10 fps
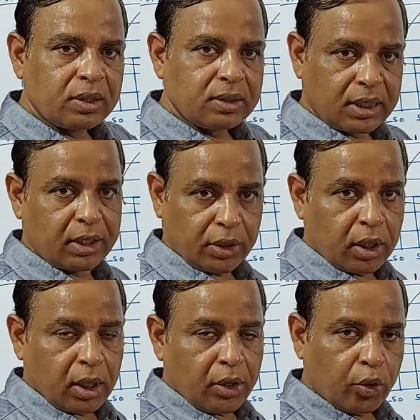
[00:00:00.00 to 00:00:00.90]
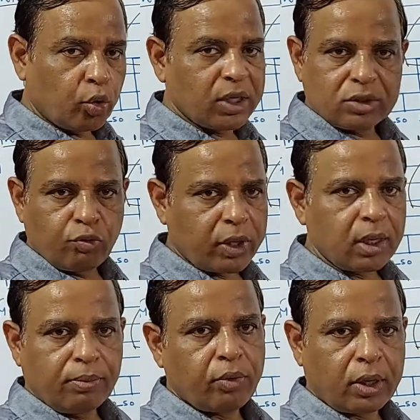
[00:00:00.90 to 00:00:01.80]
See, road is very
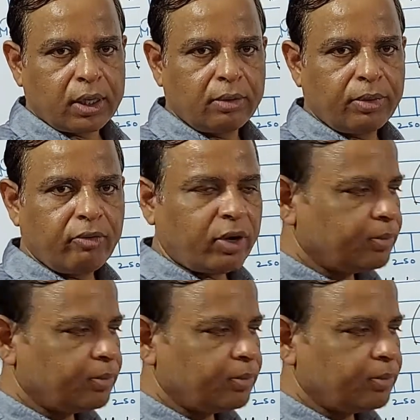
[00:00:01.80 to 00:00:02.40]
important. Why?